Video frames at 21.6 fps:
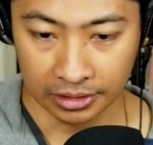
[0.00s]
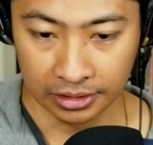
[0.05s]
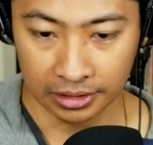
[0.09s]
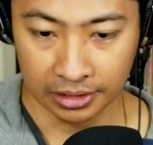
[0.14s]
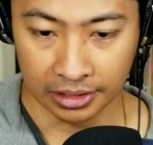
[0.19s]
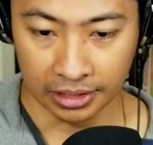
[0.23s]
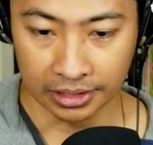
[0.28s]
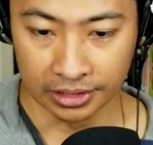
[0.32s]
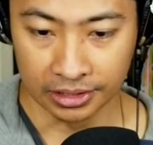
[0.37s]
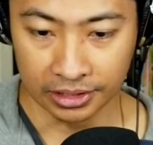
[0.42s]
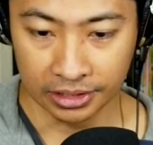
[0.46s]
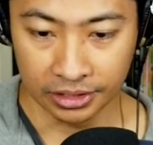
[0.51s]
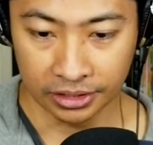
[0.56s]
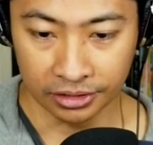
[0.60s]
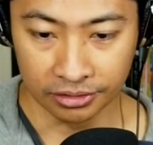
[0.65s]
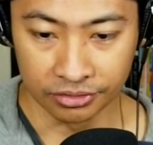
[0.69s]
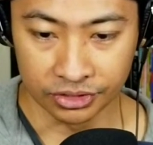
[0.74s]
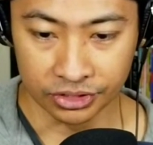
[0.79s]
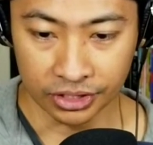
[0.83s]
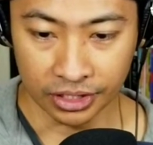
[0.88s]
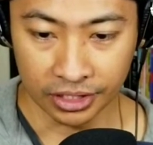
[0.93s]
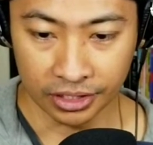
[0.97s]
The idea of
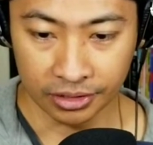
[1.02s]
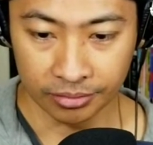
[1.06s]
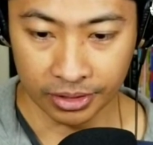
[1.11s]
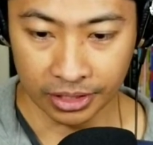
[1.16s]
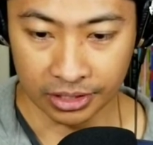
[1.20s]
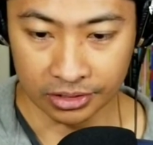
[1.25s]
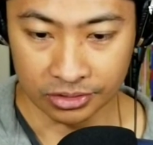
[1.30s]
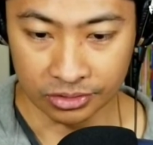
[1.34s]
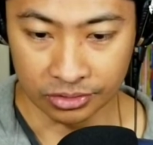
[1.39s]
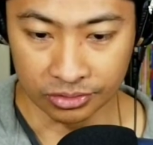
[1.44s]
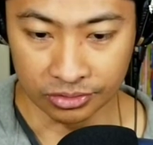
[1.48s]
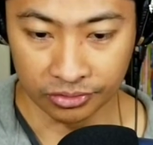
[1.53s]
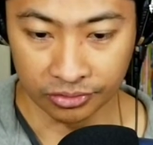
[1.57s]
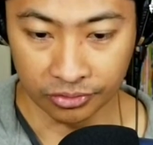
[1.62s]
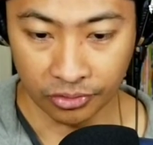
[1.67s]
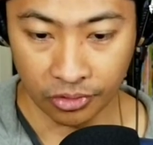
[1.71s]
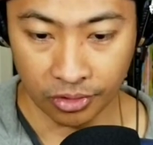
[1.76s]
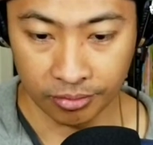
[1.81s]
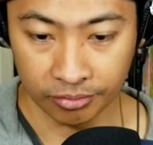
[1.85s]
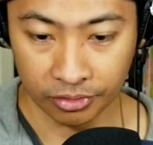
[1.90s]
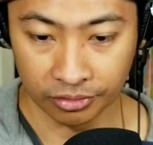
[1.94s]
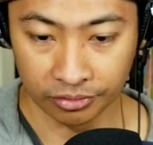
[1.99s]
Giant Mouse was
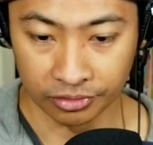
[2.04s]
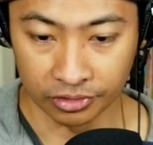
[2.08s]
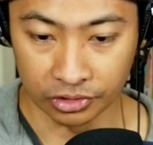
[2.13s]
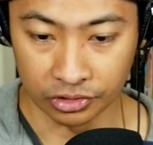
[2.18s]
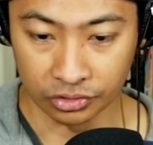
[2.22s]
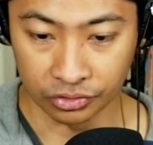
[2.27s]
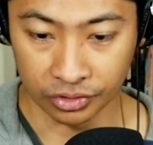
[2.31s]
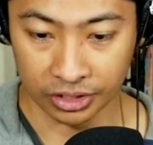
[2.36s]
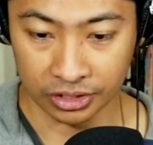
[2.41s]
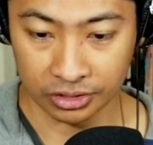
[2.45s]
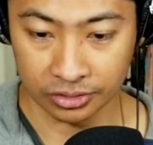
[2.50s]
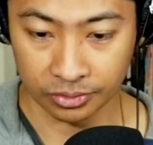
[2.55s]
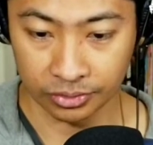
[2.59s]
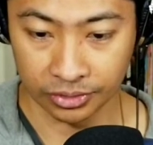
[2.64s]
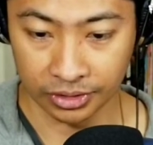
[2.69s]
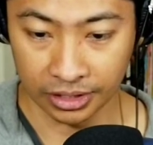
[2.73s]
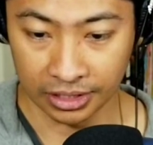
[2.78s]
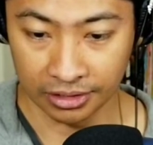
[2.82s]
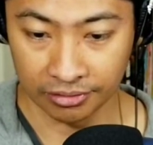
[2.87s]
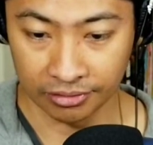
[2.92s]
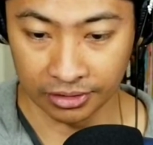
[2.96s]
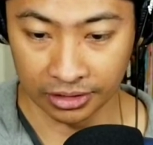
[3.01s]
formed over drinks one
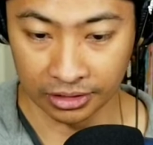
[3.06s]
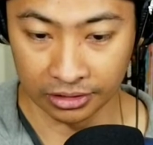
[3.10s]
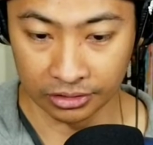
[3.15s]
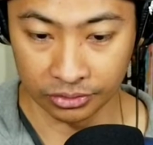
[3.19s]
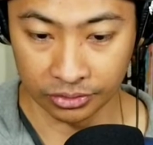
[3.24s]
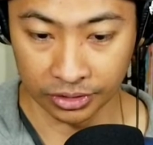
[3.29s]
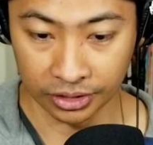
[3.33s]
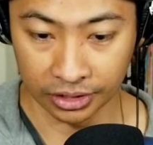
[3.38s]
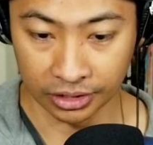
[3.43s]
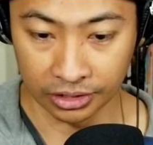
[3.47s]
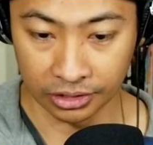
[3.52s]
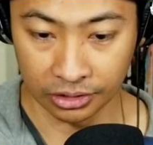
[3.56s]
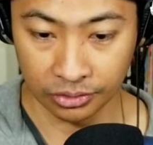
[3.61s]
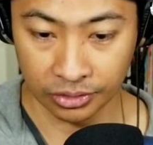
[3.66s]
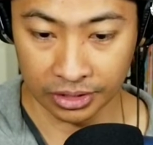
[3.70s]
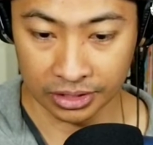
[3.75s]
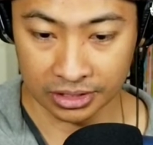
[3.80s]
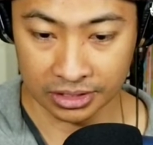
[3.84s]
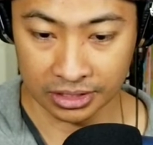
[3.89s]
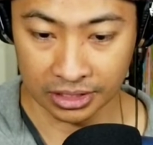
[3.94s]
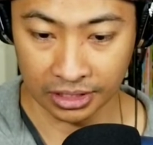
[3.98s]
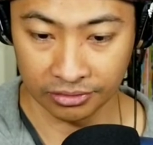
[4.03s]
evening during a U
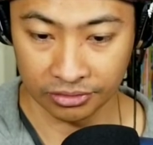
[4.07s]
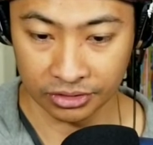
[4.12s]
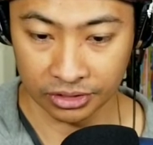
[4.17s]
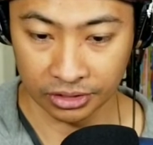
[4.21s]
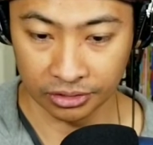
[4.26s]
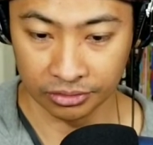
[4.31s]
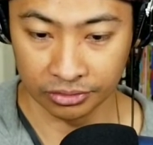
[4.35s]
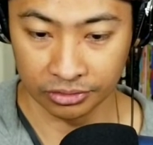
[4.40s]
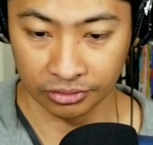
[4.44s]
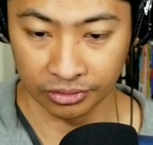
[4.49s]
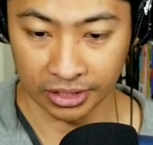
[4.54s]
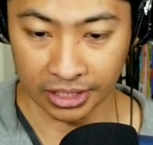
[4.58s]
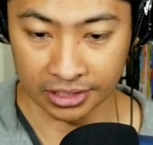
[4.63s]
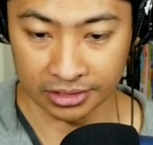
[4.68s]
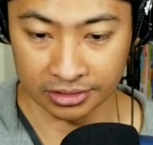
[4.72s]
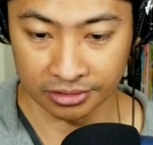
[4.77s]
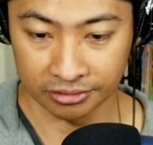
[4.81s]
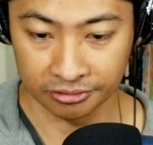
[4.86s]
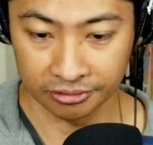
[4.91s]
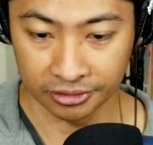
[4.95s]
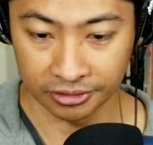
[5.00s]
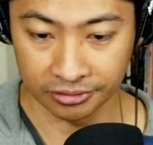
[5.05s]
S knife show in two
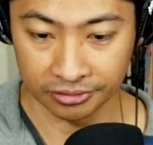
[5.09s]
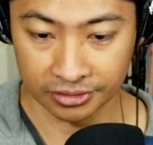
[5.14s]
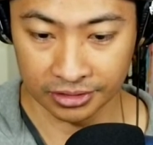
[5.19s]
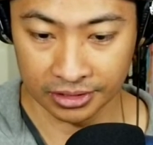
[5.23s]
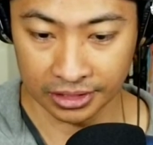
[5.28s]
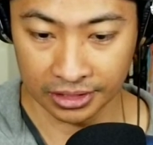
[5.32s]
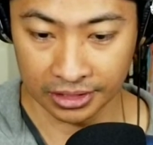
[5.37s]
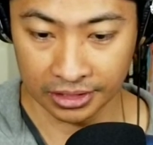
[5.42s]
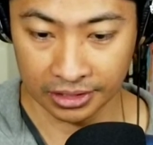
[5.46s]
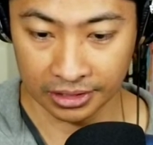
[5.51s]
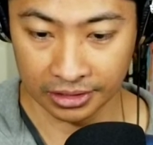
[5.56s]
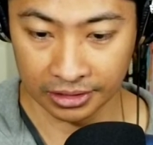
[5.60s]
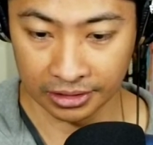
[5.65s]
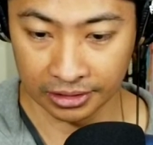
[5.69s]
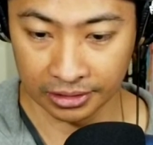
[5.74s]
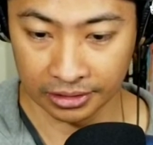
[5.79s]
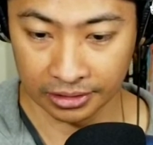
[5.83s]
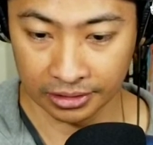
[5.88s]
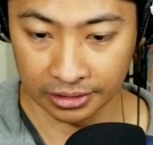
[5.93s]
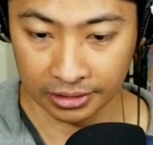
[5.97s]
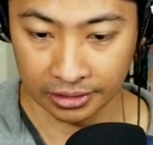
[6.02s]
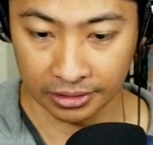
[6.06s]
thousand
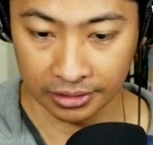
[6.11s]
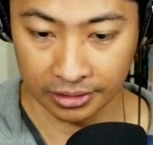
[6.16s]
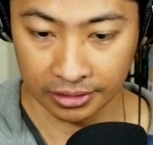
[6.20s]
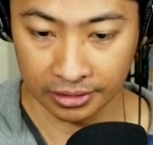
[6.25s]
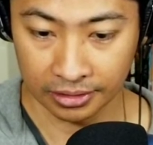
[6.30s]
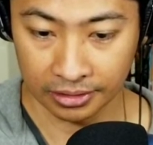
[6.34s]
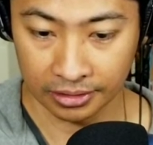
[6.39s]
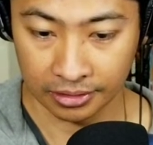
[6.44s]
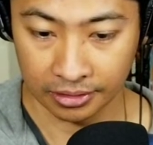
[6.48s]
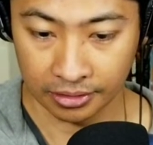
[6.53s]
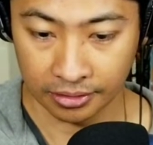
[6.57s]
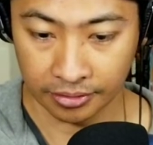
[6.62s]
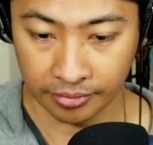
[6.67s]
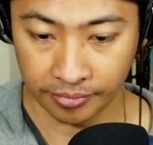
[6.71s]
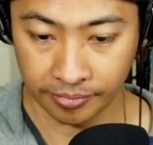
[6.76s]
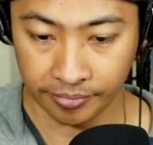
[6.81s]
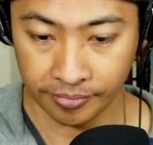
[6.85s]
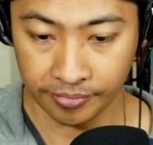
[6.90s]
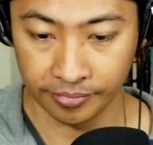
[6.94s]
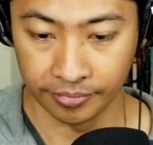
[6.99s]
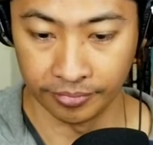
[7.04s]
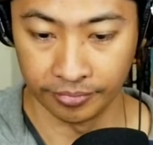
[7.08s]
fifteen.
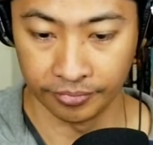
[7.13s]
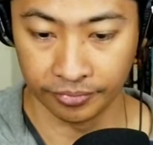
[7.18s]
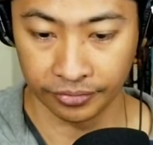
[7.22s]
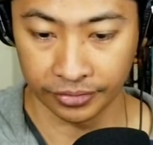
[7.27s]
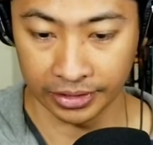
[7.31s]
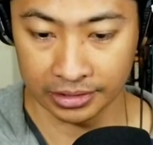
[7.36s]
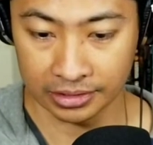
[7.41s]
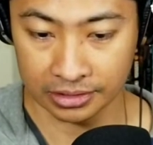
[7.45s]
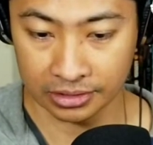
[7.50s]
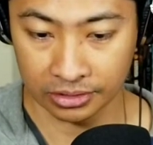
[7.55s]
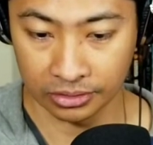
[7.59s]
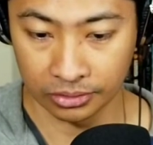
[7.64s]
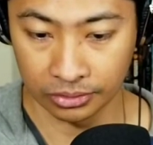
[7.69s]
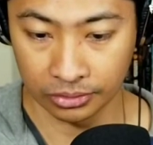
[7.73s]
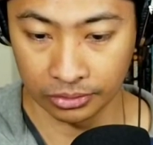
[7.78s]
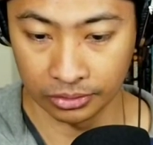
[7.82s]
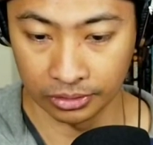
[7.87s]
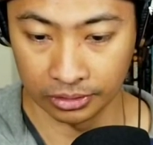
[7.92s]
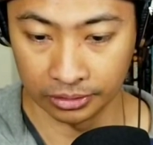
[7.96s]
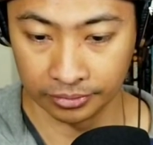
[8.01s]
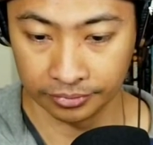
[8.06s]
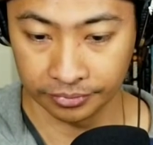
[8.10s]
Hmm, that's
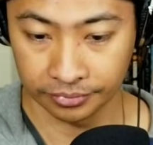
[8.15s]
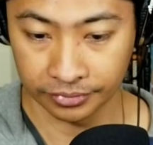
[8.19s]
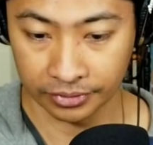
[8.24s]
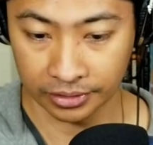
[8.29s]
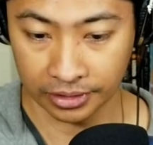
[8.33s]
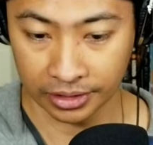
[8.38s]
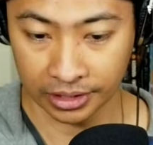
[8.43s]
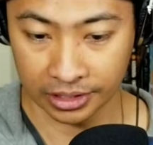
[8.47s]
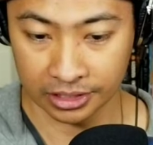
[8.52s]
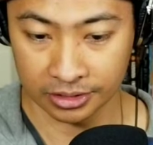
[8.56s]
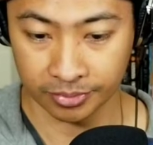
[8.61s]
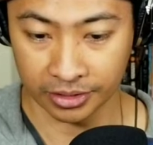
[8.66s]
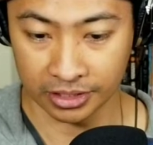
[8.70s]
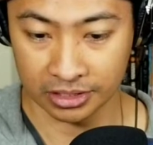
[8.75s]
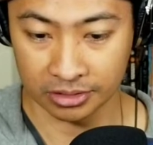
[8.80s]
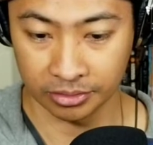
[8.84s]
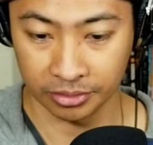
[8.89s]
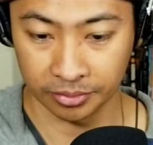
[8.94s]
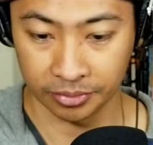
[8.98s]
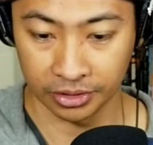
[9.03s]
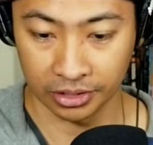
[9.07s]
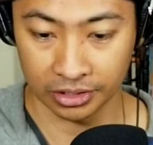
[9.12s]
cool. Highest
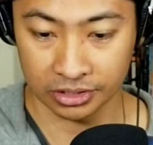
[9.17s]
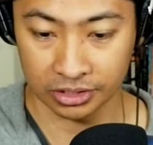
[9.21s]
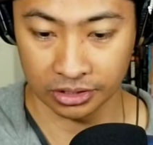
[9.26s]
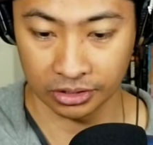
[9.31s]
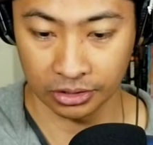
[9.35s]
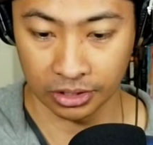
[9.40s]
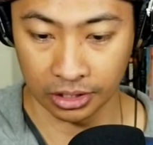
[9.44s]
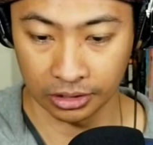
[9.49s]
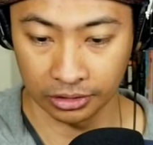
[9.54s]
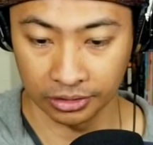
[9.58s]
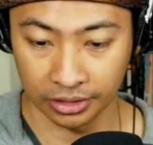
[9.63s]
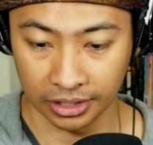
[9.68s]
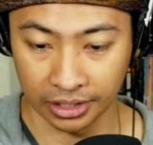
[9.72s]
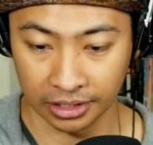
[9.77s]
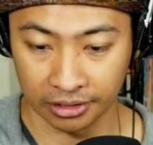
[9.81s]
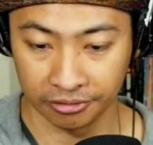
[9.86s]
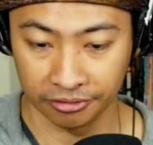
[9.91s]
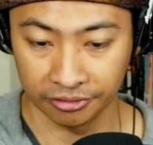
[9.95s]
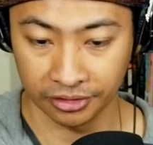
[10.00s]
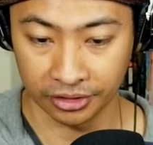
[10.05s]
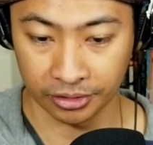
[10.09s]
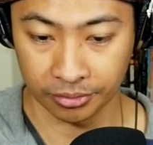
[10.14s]
possible production quality at a
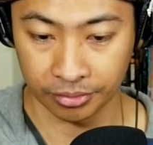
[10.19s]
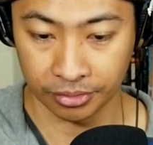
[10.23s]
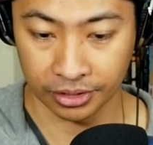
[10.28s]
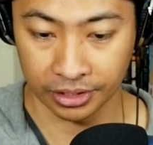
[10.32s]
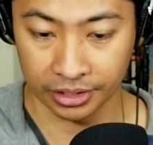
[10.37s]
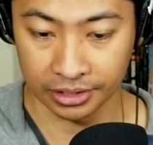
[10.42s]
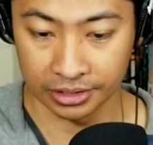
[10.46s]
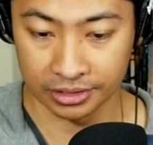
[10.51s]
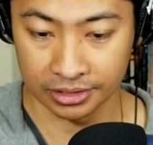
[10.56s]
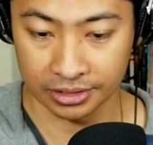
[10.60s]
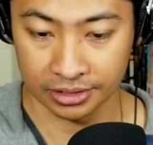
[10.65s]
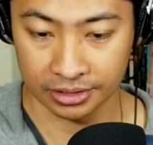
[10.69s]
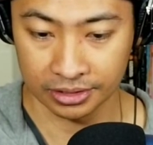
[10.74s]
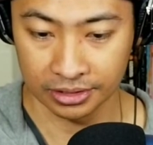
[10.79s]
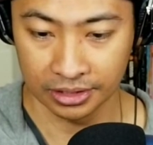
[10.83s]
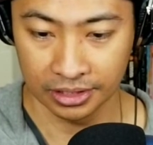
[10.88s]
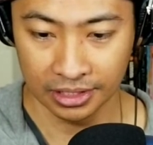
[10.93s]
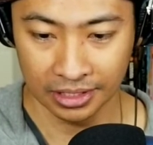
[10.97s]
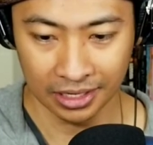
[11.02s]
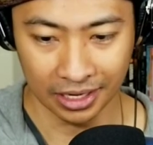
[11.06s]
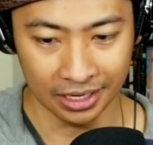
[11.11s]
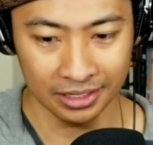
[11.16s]
fair price.
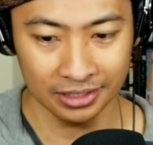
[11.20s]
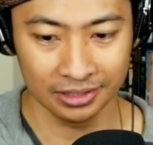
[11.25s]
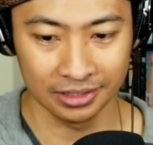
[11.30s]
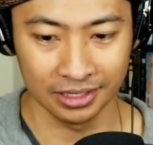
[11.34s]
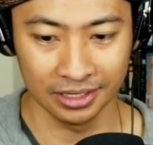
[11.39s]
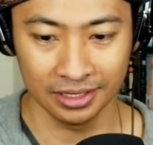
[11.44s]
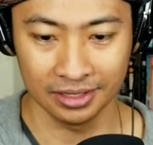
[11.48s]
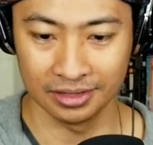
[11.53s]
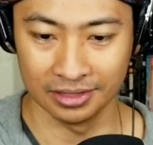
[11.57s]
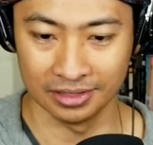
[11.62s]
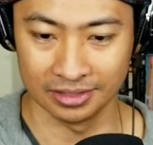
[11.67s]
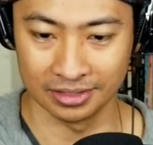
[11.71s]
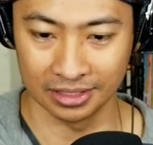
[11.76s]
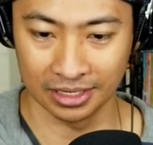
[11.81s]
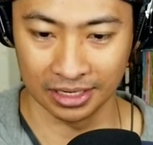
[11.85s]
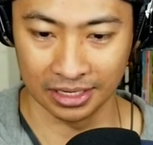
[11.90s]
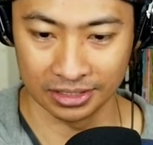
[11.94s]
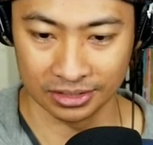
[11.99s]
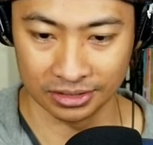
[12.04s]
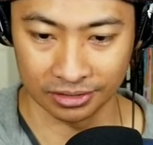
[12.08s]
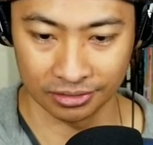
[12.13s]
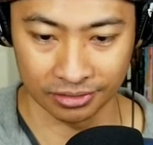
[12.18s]
I like these
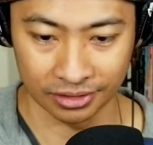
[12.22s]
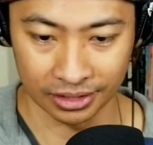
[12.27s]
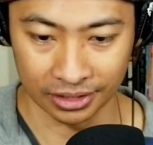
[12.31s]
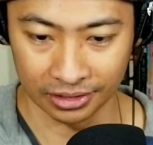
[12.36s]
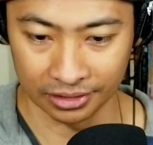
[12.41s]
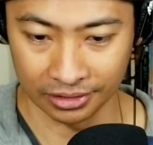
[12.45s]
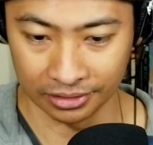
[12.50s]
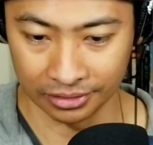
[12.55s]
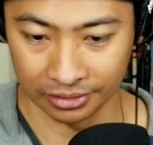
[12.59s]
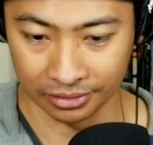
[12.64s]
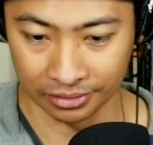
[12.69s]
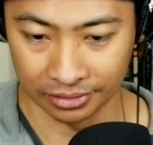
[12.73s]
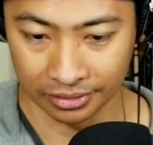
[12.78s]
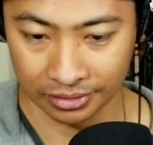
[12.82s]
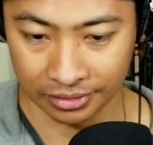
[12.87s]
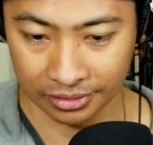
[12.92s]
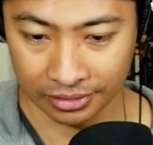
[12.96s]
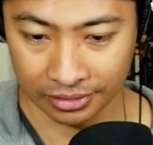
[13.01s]
guys already, dude.